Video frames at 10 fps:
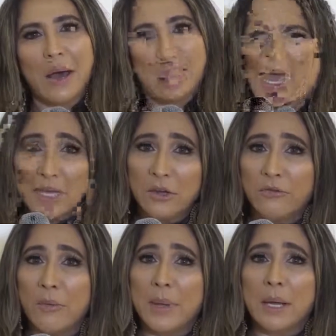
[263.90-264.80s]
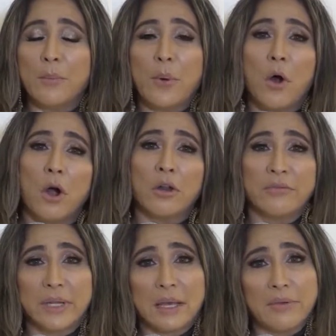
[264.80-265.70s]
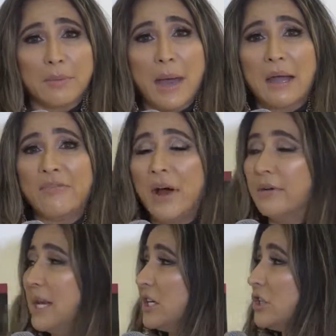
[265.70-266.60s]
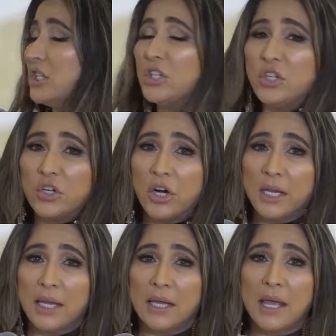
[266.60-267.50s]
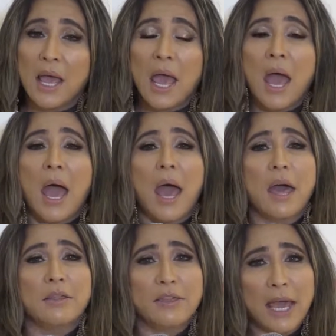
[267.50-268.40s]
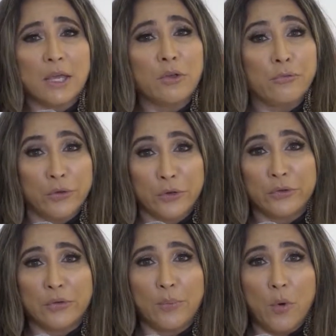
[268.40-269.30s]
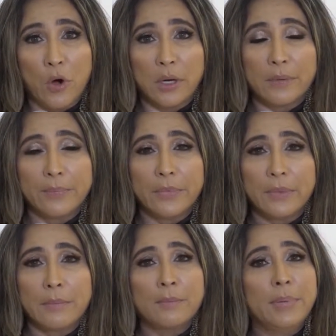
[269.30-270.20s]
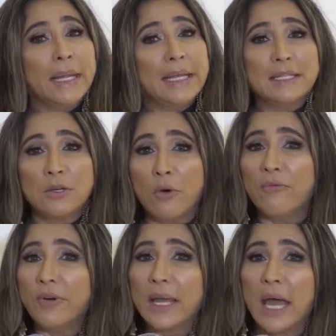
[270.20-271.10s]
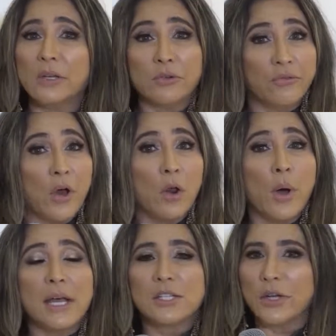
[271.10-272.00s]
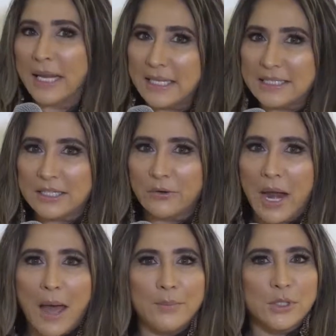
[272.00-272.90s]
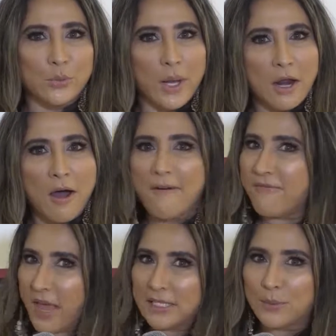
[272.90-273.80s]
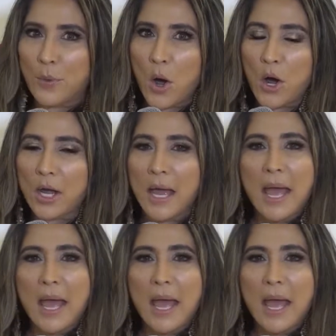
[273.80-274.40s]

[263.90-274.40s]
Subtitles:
Thank you for being a part of the Giving Back Foundation's journey, and thank you for your support. Please don't forget to follow us on Instagram, Twitter, Facebook,